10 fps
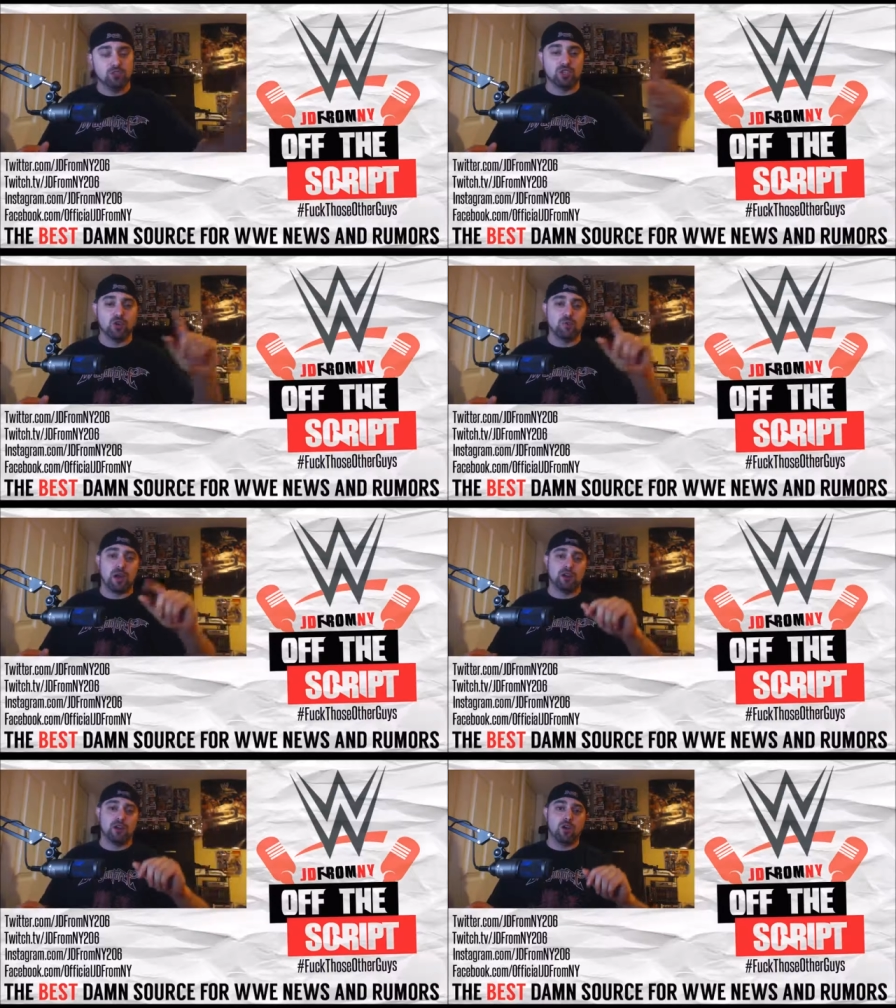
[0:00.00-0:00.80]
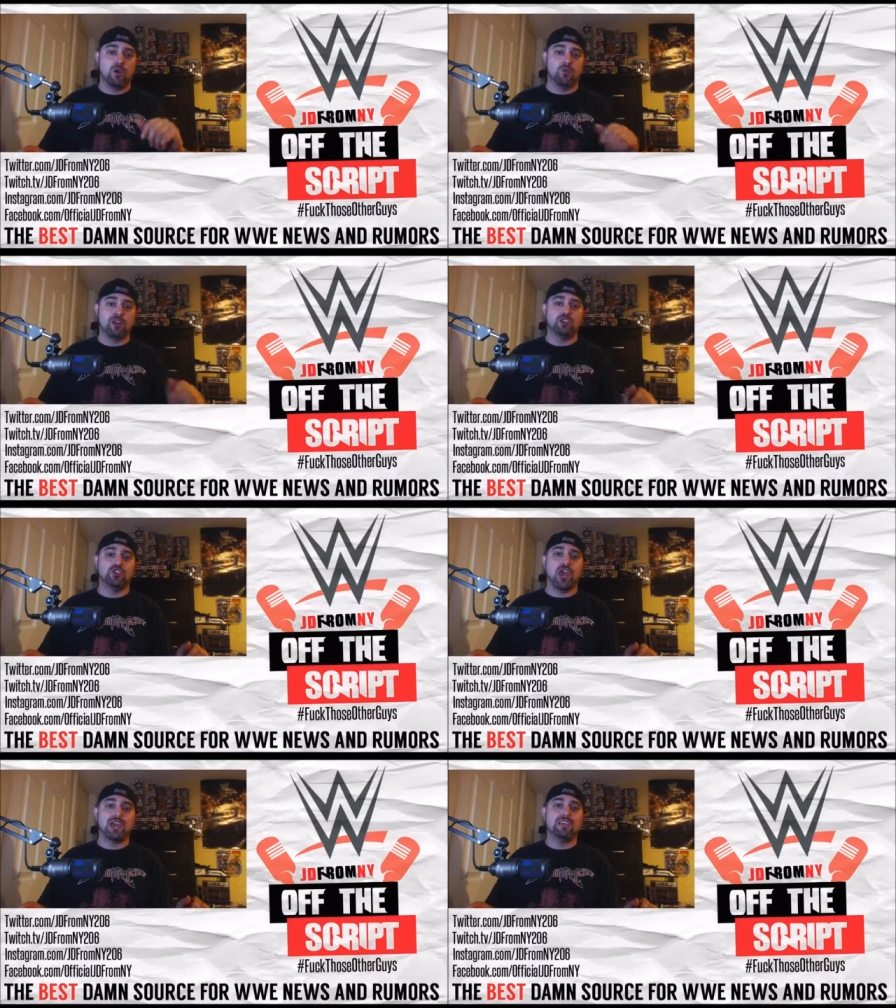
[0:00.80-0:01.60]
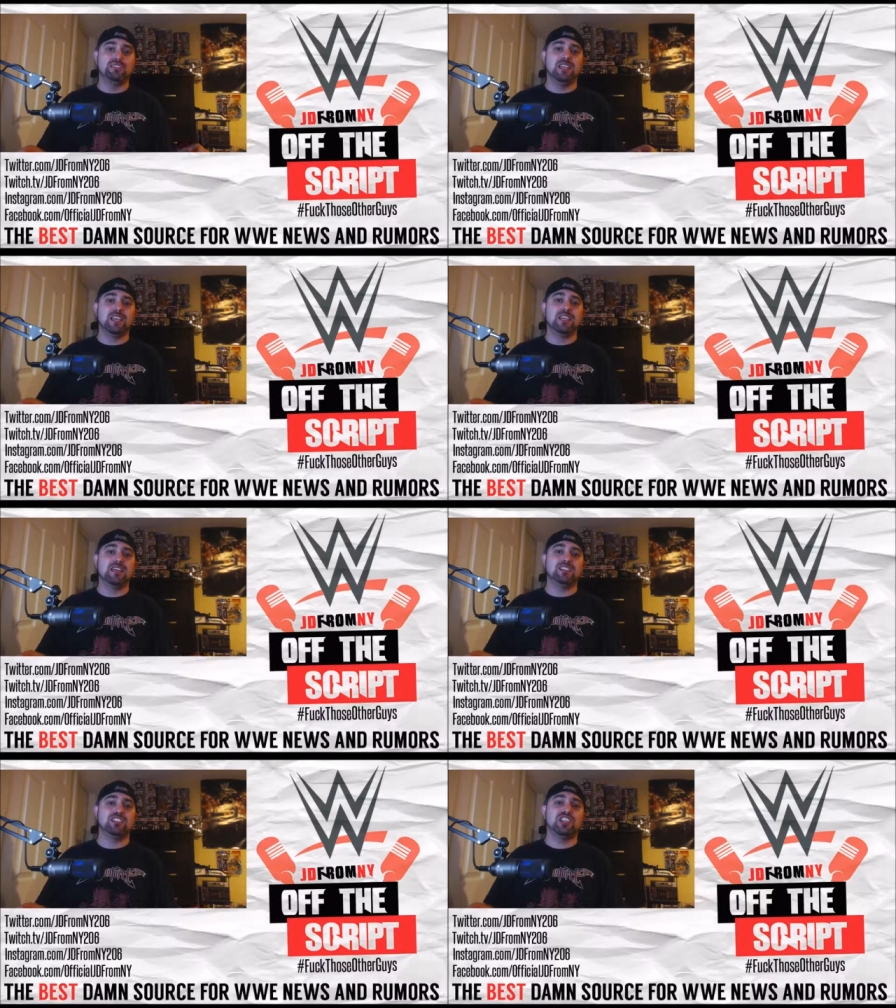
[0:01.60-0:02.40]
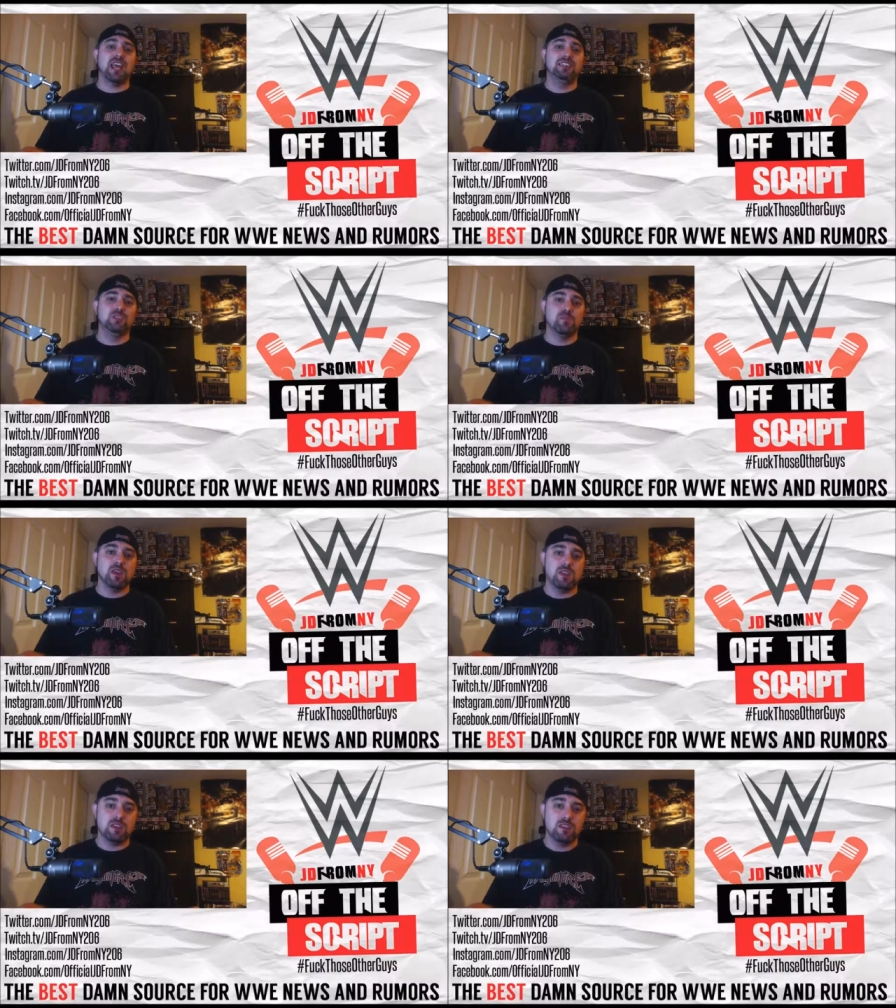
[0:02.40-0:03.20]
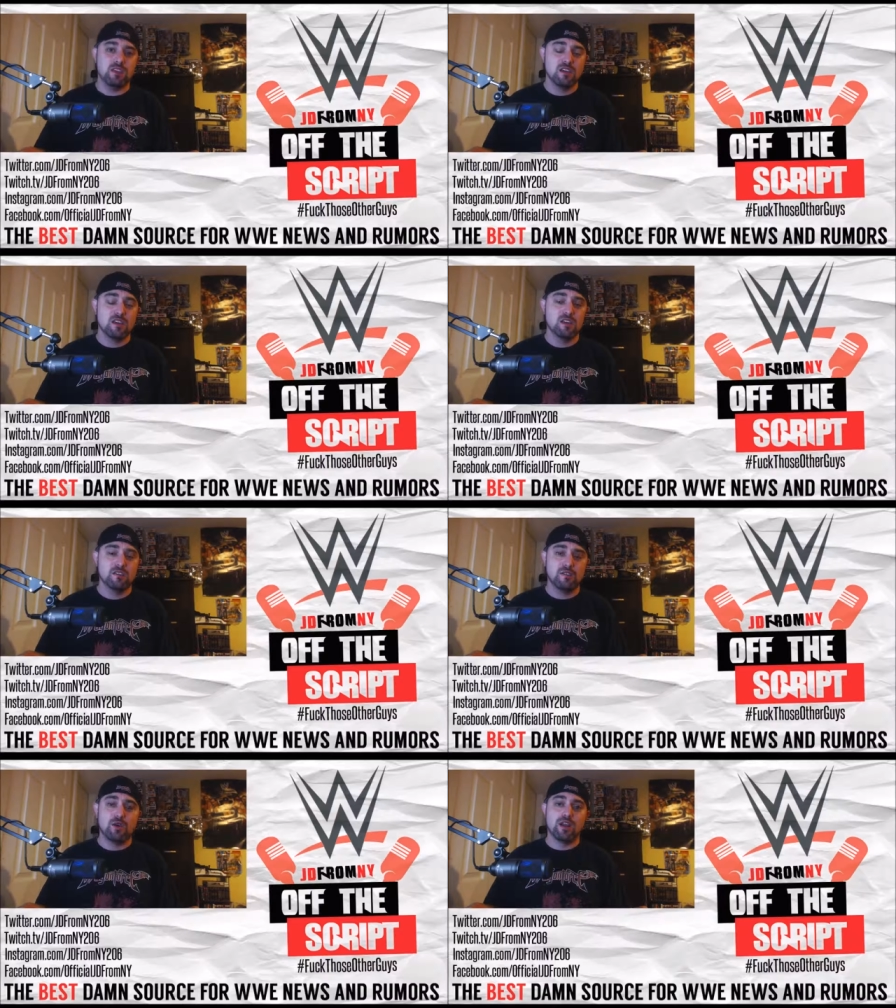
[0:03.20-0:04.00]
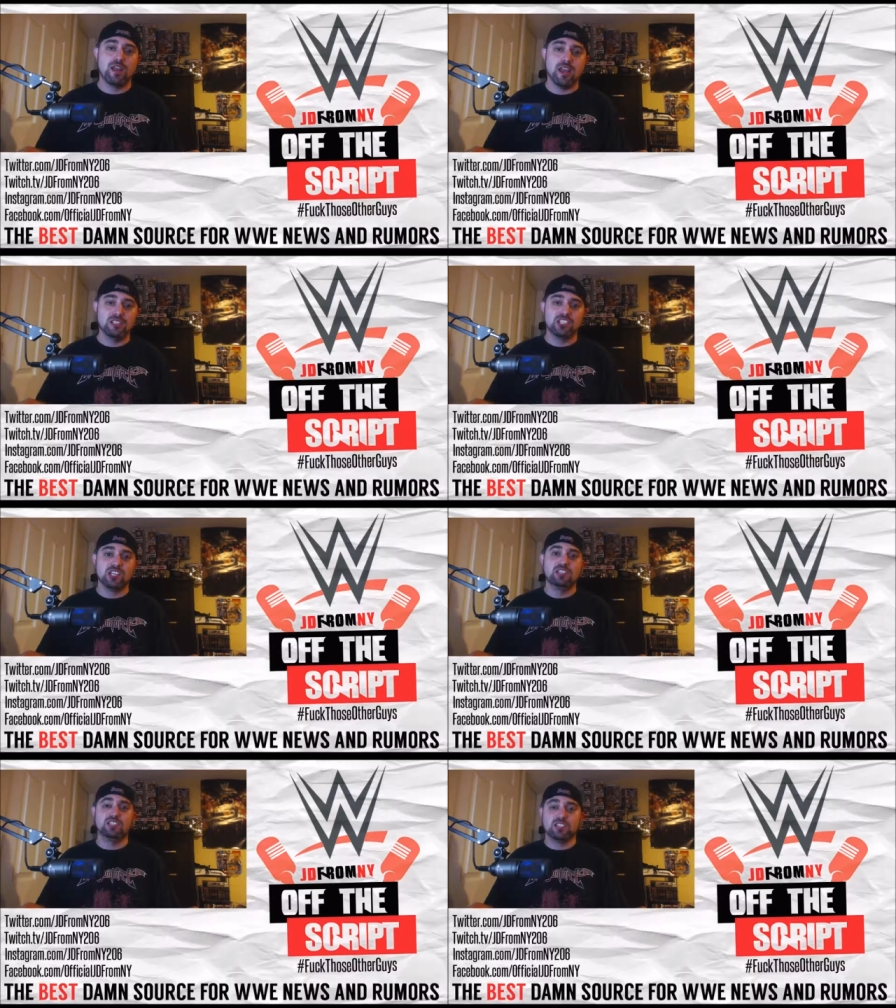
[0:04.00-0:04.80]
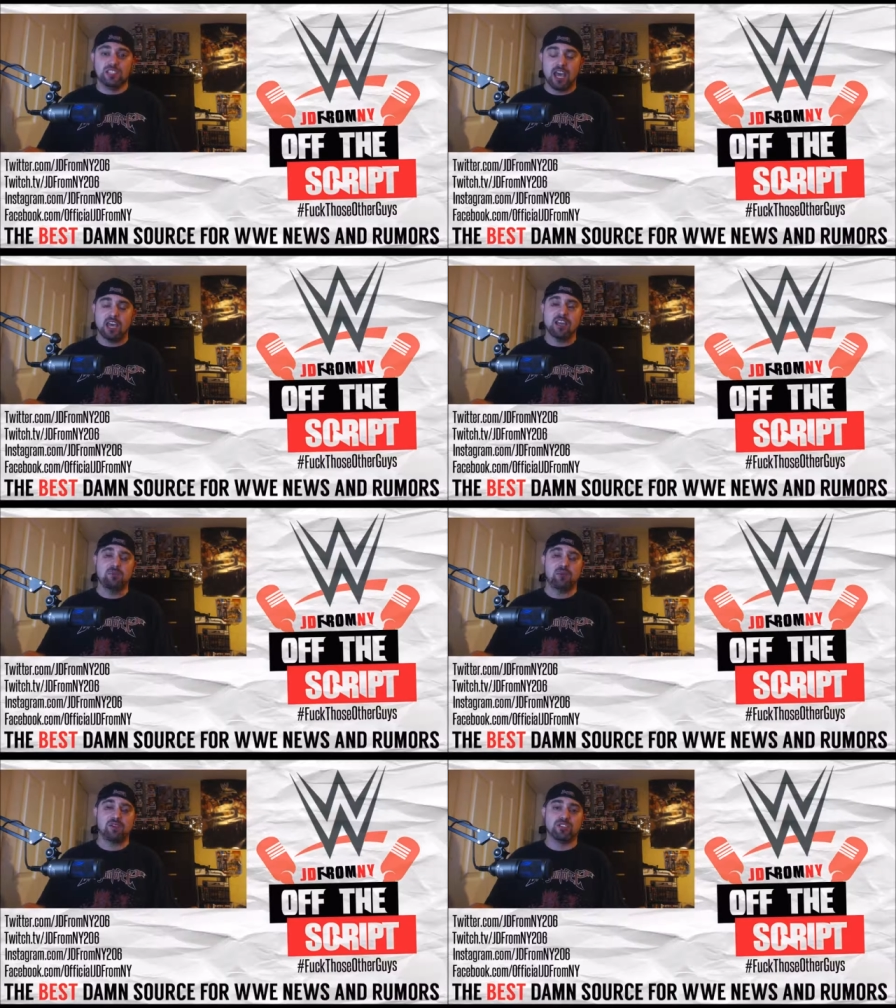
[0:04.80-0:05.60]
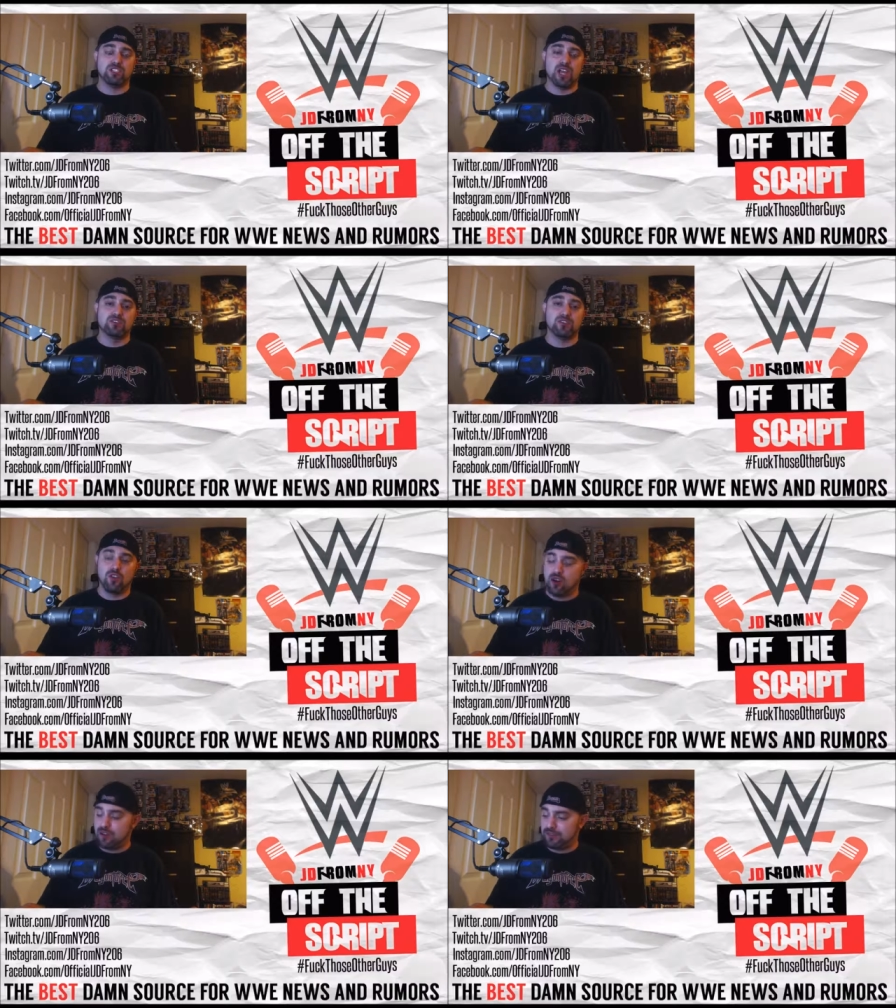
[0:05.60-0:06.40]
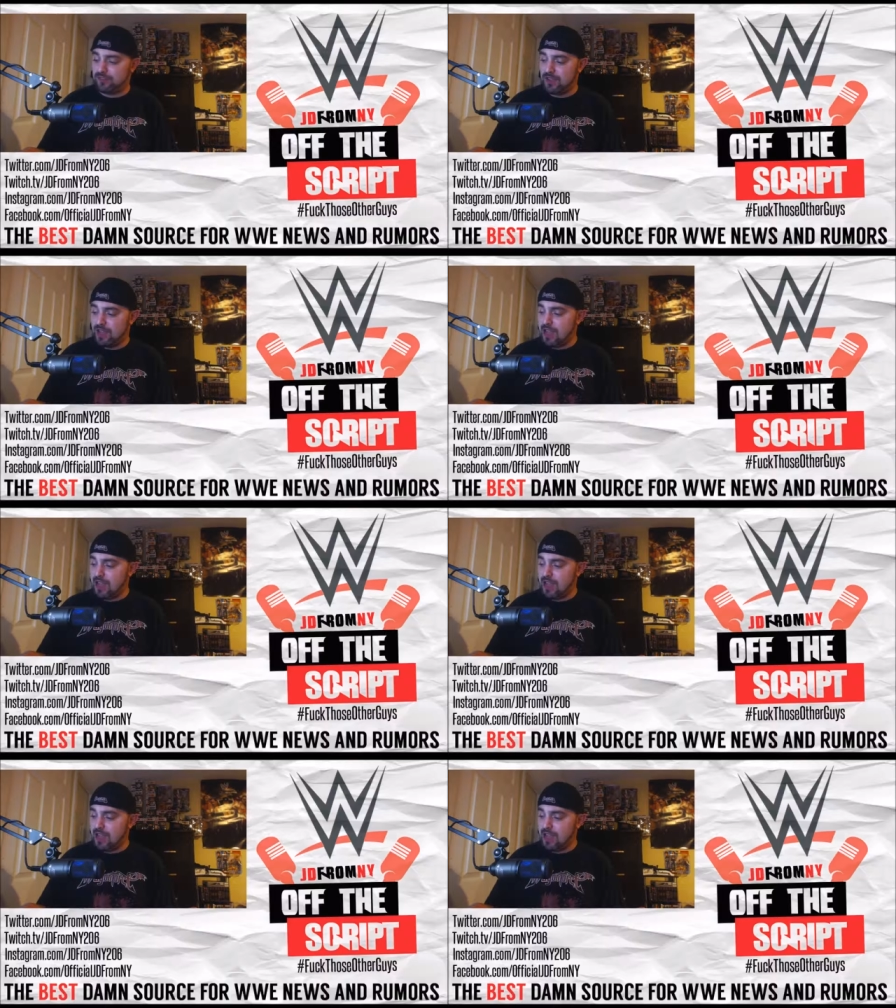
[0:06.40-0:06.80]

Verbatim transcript: Use the coupon code JD Sent Me for an instant 10% off.